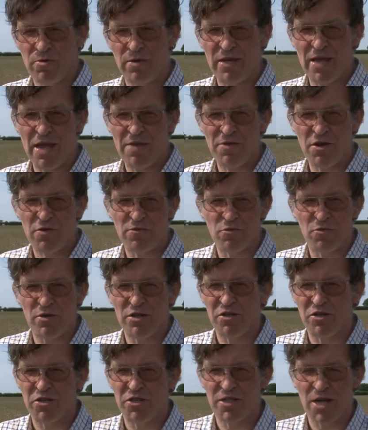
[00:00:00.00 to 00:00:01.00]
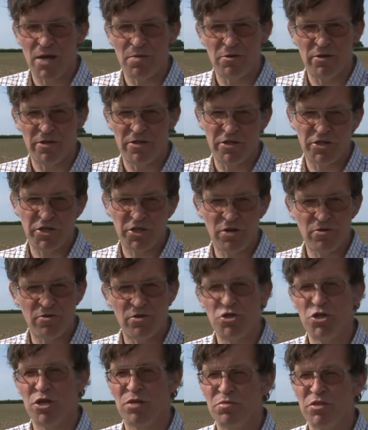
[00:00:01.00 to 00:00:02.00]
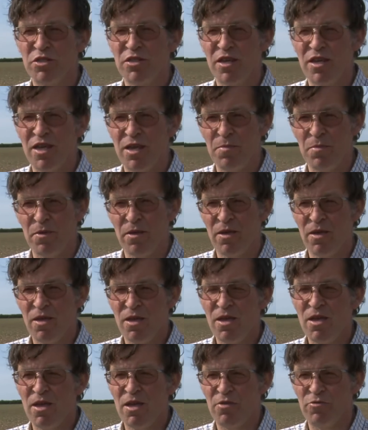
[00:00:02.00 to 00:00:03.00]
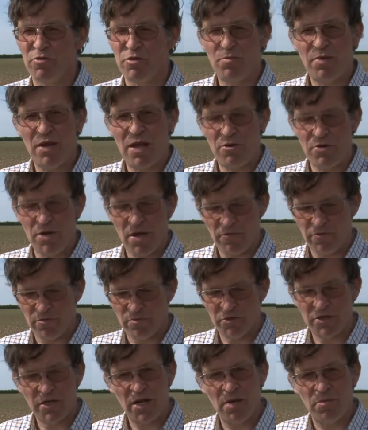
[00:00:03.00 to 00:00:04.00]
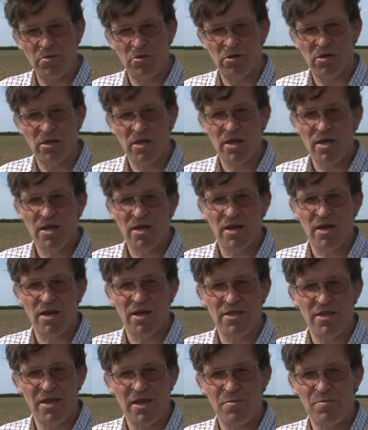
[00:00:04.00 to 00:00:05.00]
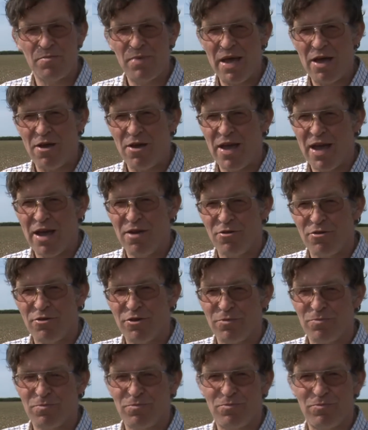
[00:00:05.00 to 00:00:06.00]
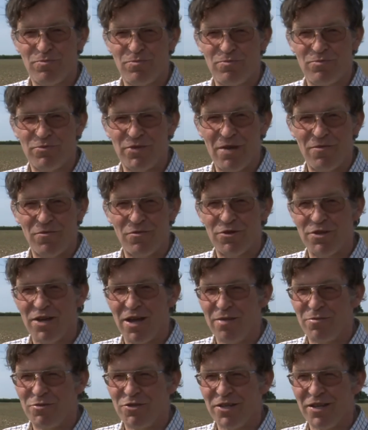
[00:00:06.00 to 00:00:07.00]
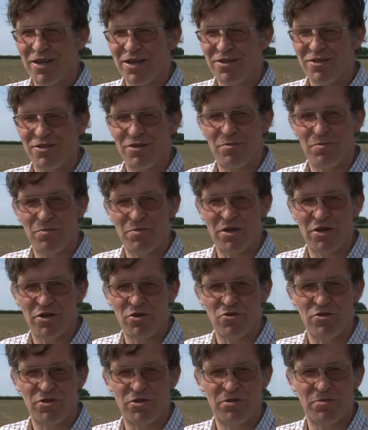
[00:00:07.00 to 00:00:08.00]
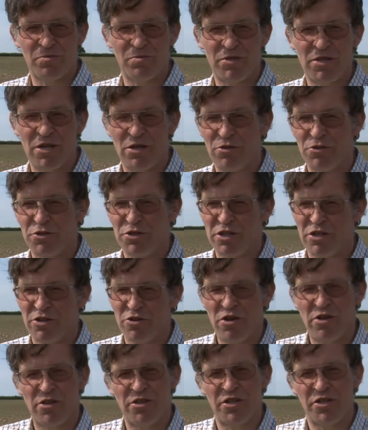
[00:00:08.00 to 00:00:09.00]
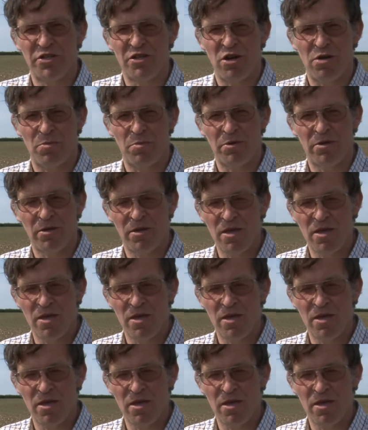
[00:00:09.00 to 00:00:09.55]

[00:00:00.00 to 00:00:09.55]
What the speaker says: We have overwintered stubble in the stewardship scheme. It was ploughed up from stubble and then power harrowed several times to get a good tilth on the top.